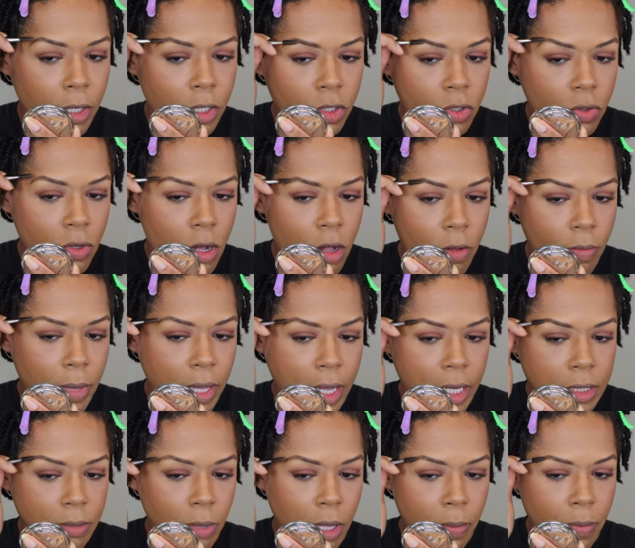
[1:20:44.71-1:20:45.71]
be strong
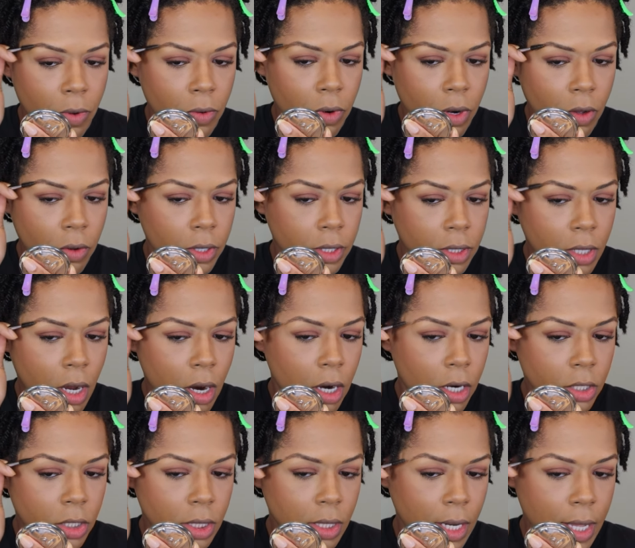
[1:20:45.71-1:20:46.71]
because people notice
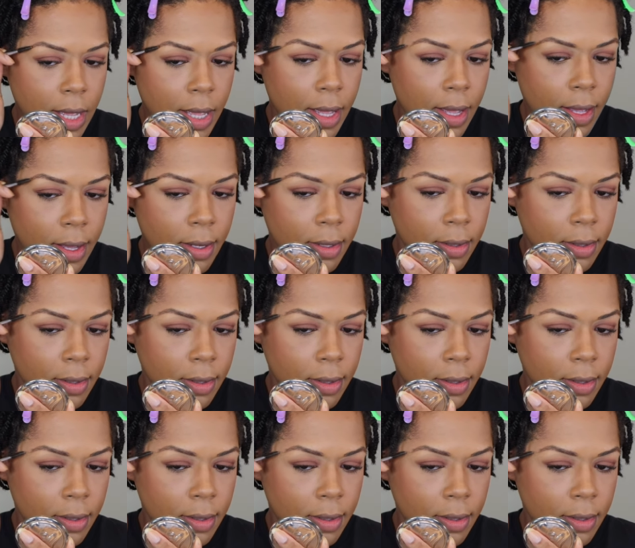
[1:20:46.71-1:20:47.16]
harsh lines.